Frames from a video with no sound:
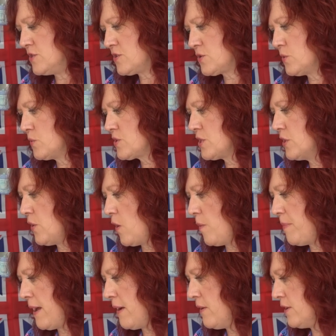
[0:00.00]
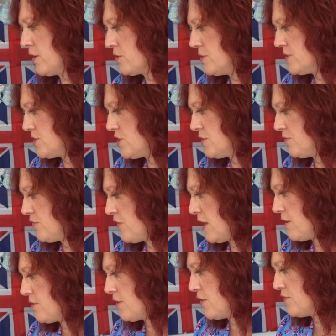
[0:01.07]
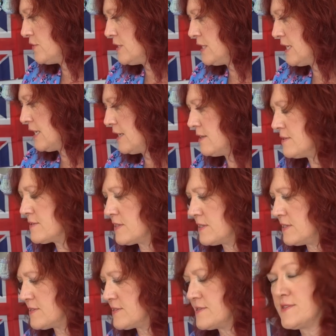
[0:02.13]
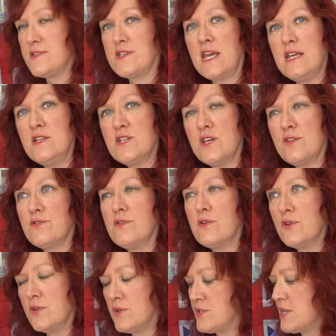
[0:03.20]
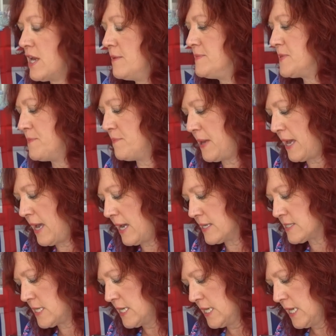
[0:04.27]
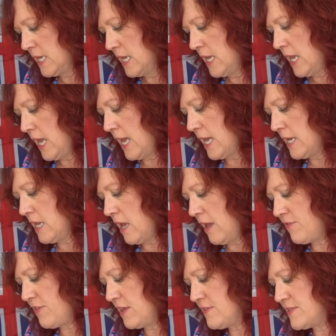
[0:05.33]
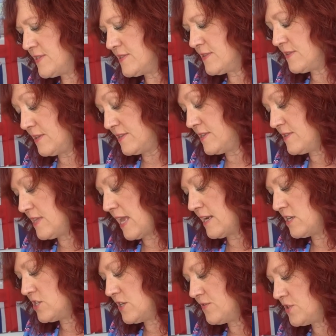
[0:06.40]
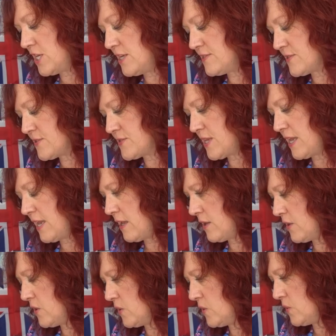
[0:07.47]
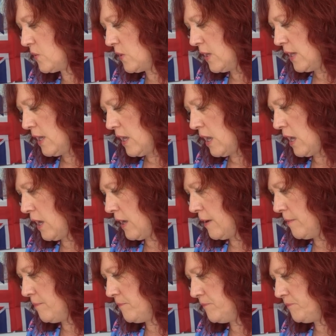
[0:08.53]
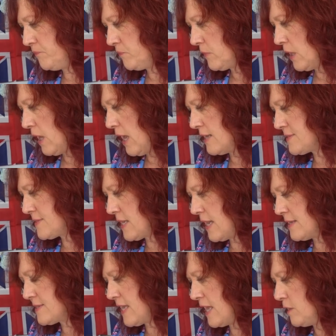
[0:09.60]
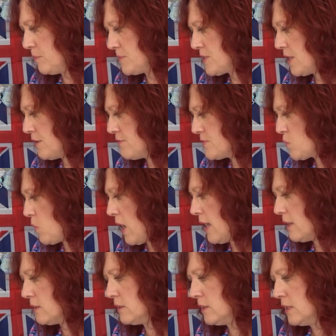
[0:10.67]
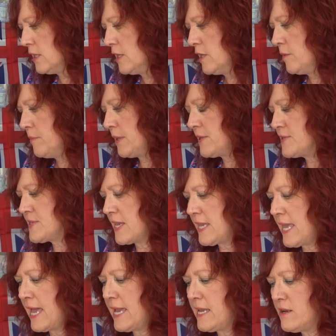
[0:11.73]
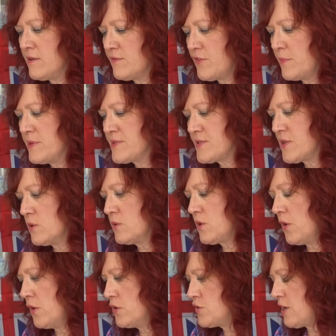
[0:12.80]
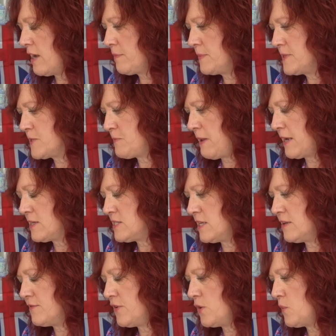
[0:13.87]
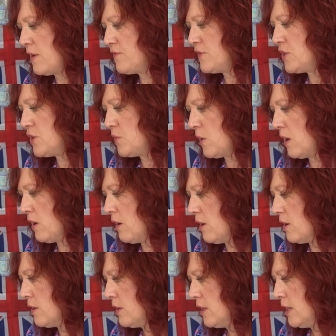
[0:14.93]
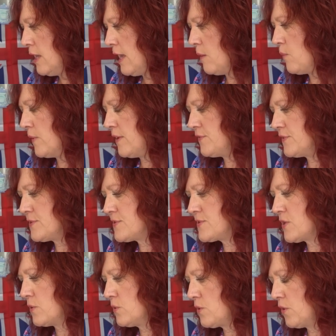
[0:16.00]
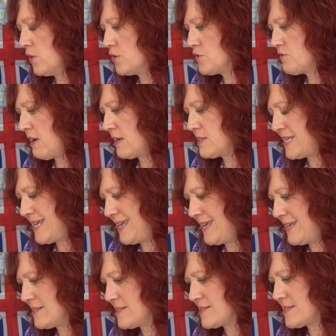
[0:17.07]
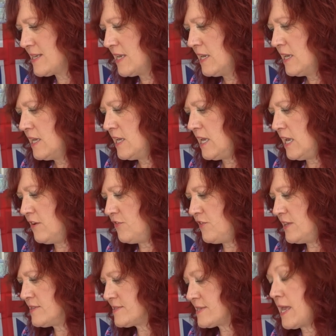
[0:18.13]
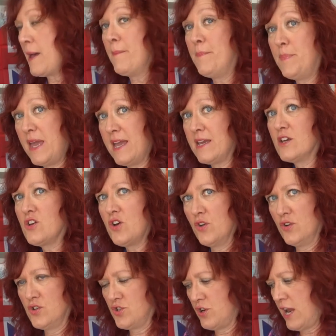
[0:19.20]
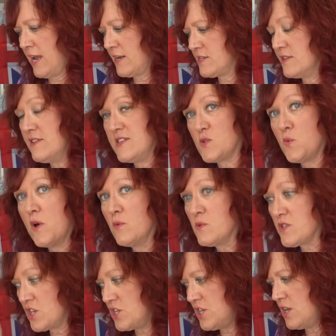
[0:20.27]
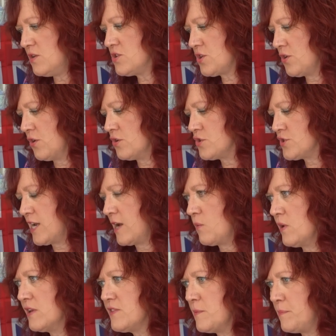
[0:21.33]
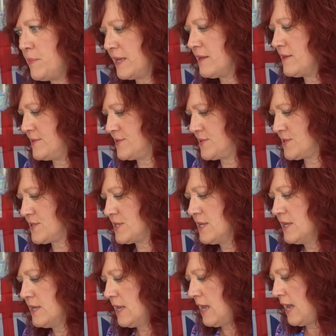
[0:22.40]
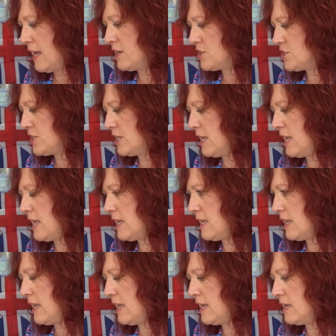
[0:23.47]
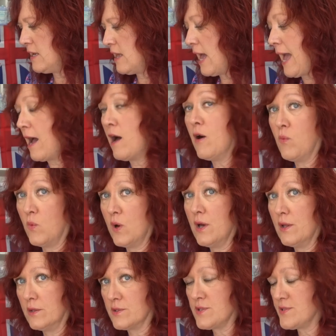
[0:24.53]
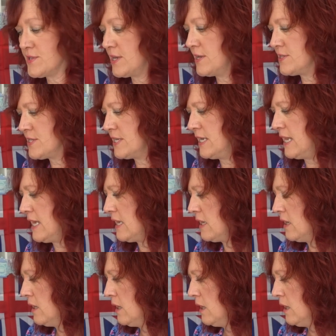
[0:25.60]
talked a lot about her Christian faith over the years, that it's sustained her through good times and bad. And I think this is the energy of Jesus here, who has helped her as well. Because again, from a soul contract perspective, whoever you are and whatever the soul contract is, if it's a big contract, and this one was a huge contract, one of the biggest actually in our world, certainly,